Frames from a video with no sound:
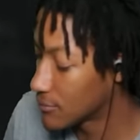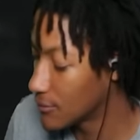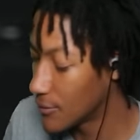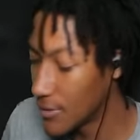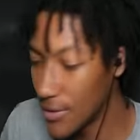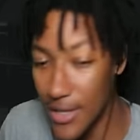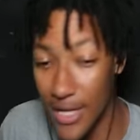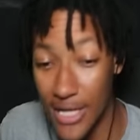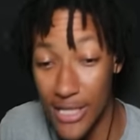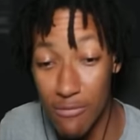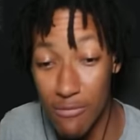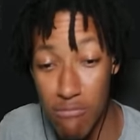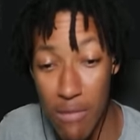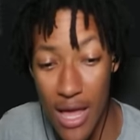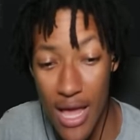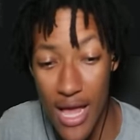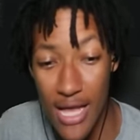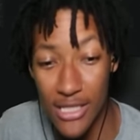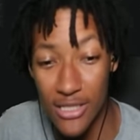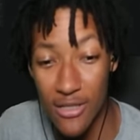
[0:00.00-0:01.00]
This
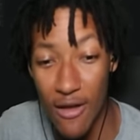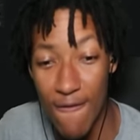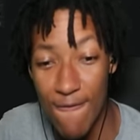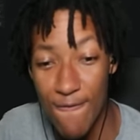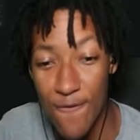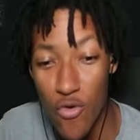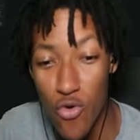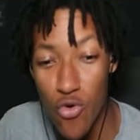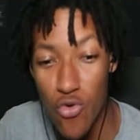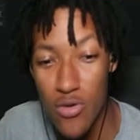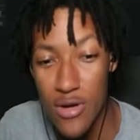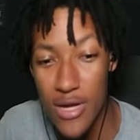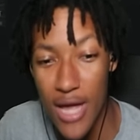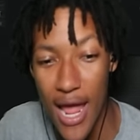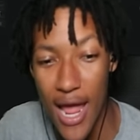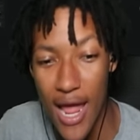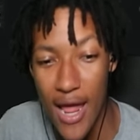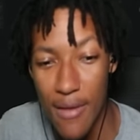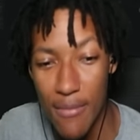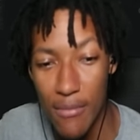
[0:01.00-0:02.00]
bit is the full
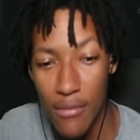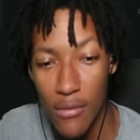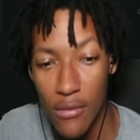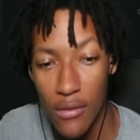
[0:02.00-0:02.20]
game.